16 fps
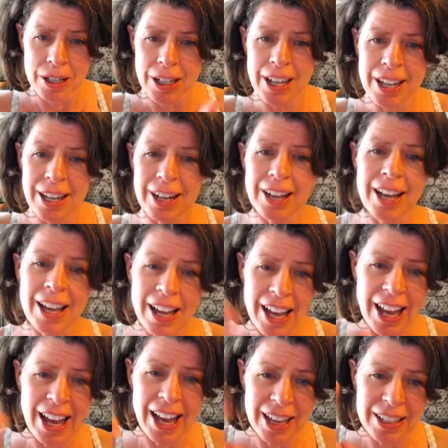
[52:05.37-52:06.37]
In
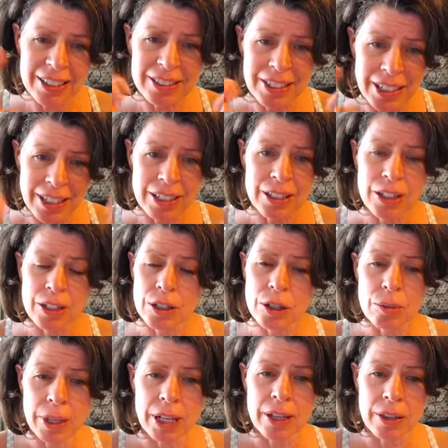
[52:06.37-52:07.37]
asking,
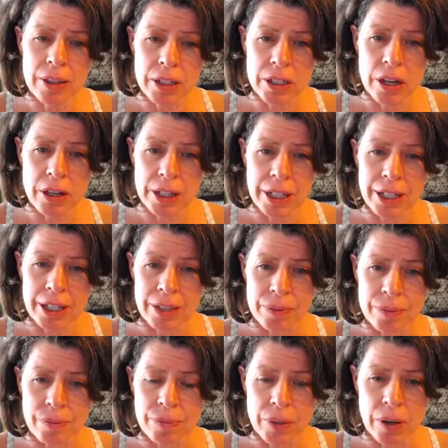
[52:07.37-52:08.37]
you're making the donkey.
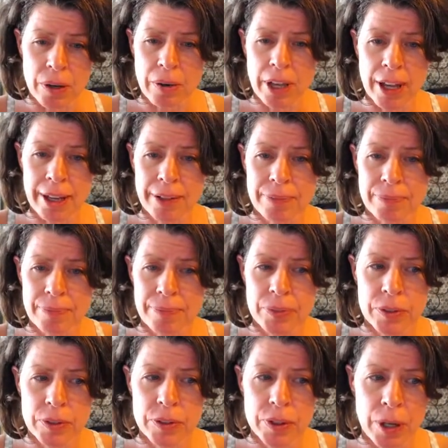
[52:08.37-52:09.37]
Okay?
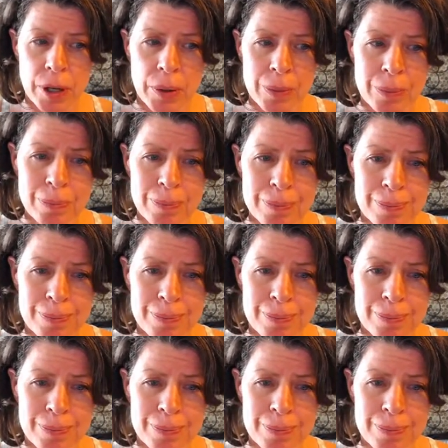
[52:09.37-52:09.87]
So